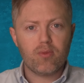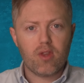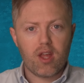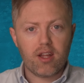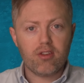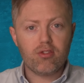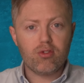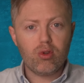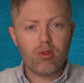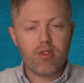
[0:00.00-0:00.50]

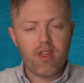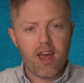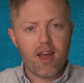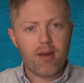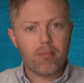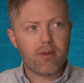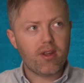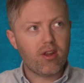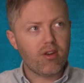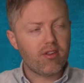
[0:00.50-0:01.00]
I do
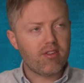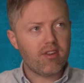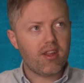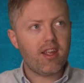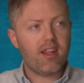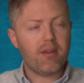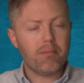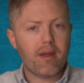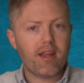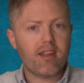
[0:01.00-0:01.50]
that because
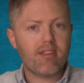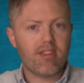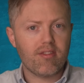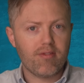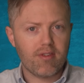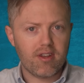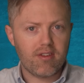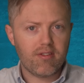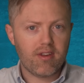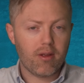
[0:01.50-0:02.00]
it, makes the
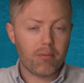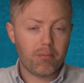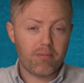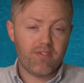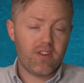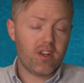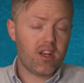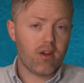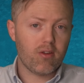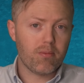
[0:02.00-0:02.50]

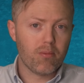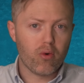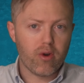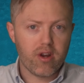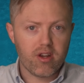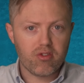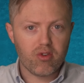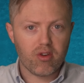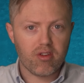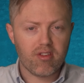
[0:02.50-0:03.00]
videos more
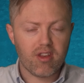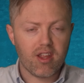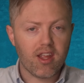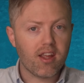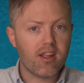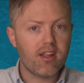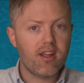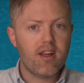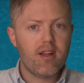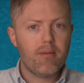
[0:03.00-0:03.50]

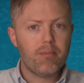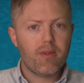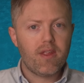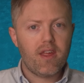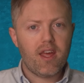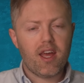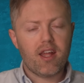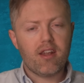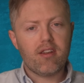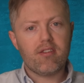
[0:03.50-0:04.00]
interesting,
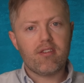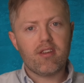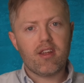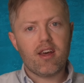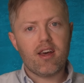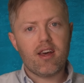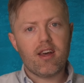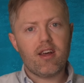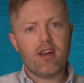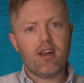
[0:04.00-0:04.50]
and
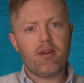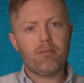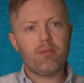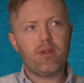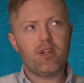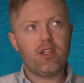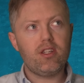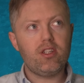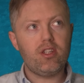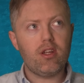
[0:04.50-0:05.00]
uh,
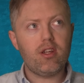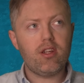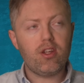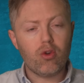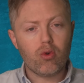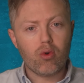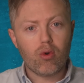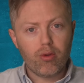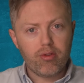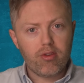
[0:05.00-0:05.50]

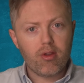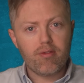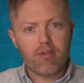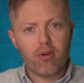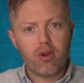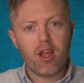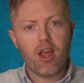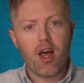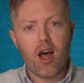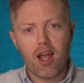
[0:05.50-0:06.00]
you're also a
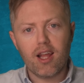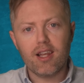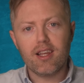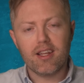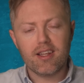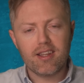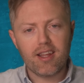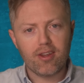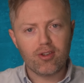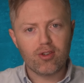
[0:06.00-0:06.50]
very highly
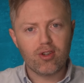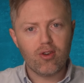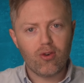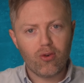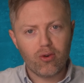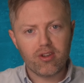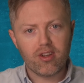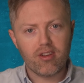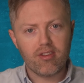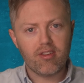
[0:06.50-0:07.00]
intelligent
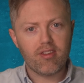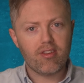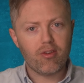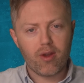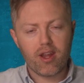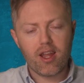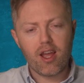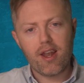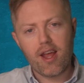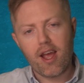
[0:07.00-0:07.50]
audience, so
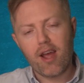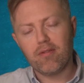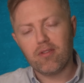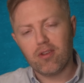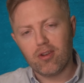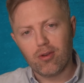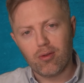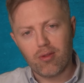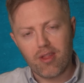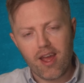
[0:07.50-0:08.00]
I kind of have
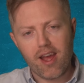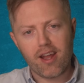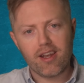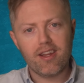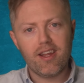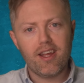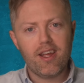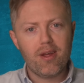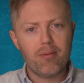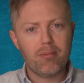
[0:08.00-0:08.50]
to do that.
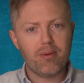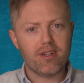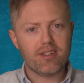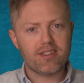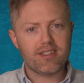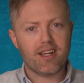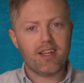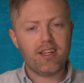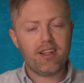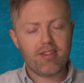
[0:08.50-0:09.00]

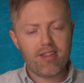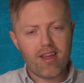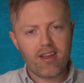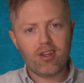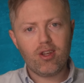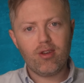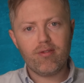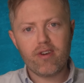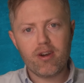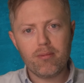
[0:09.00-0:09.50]
But uh,
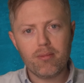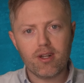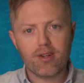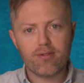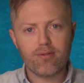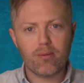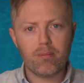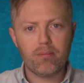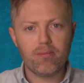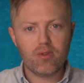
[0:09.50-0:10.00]
thank you very
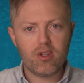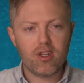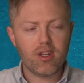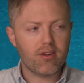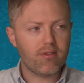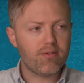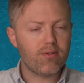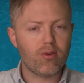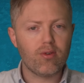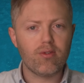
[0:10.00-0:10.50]
much for you
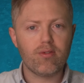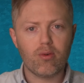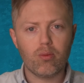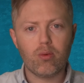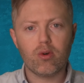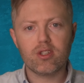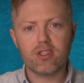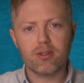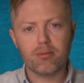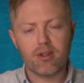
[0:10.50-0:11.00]
know for for
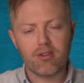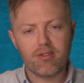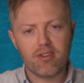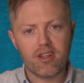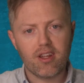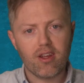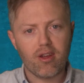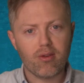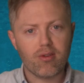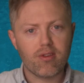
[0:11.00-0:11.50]
watching my
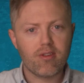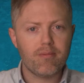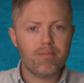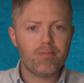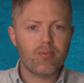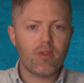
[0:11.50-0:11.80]
videos.